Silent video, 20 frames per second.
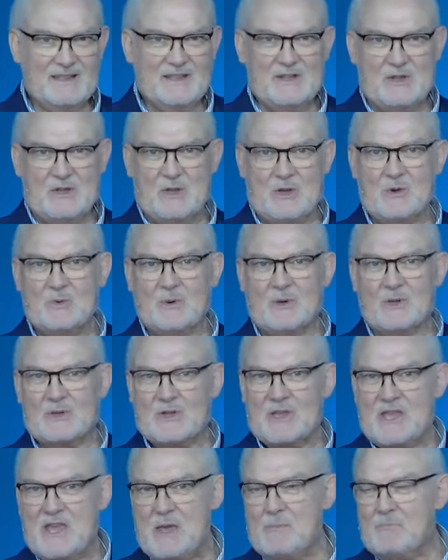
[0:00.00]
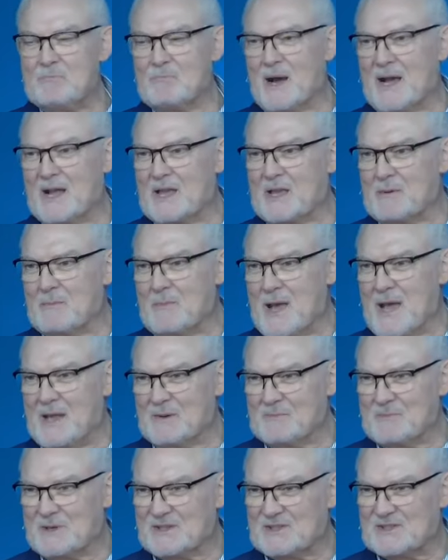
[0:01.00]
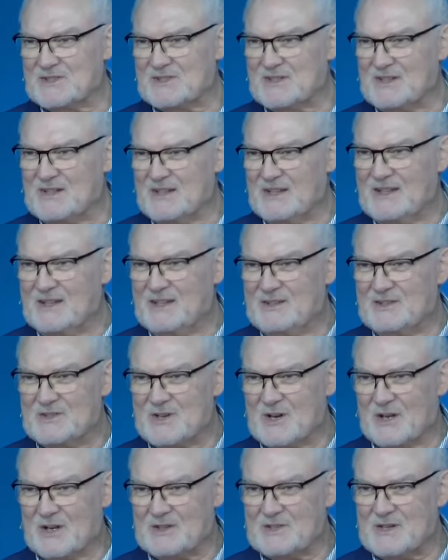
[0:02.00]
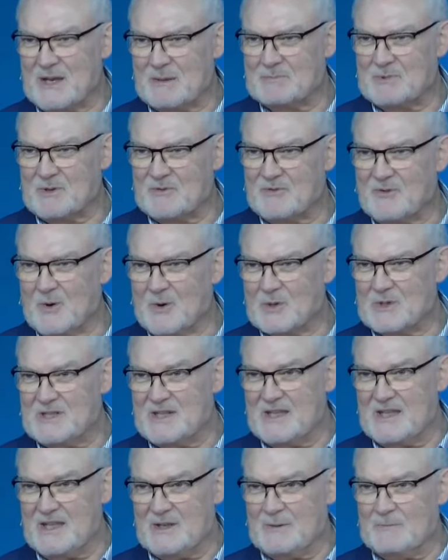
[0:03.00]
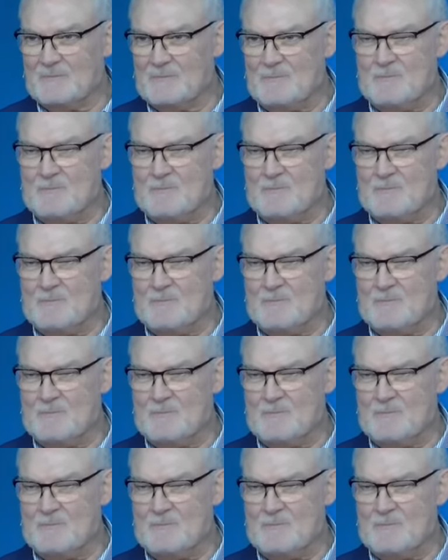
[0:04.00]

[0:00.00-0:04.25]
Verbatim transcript: you will keep my commandments. John chapter 14